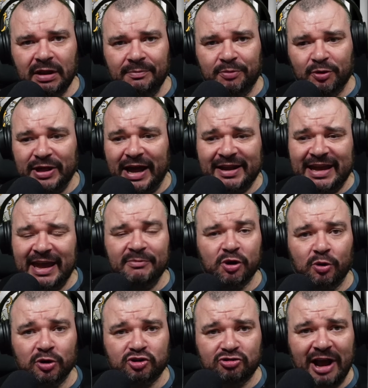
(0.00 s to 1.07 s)
But that game at
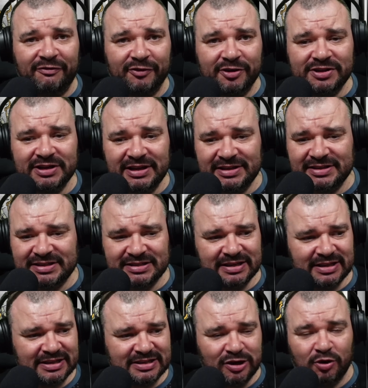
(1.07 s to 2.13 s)
Old Trafford is
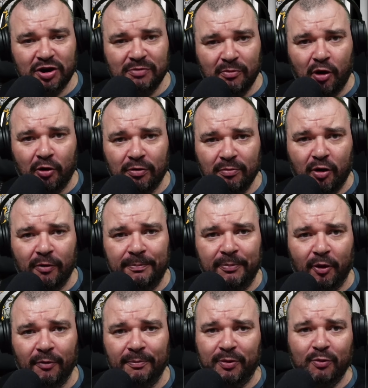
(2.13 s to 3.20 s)
looking more and more
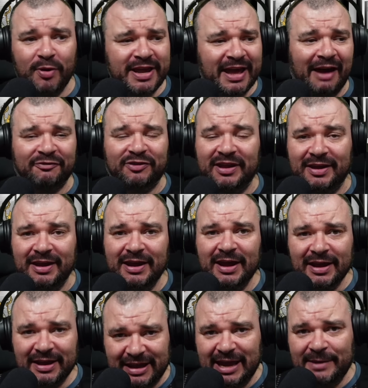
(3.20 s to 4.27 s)
important. But we have to
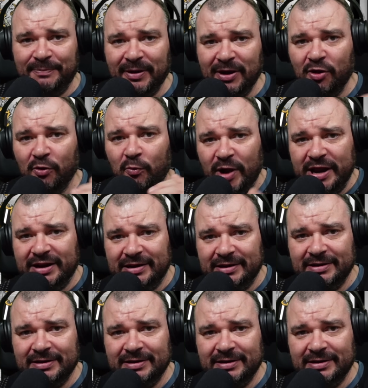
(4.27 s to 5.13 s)
keep winning.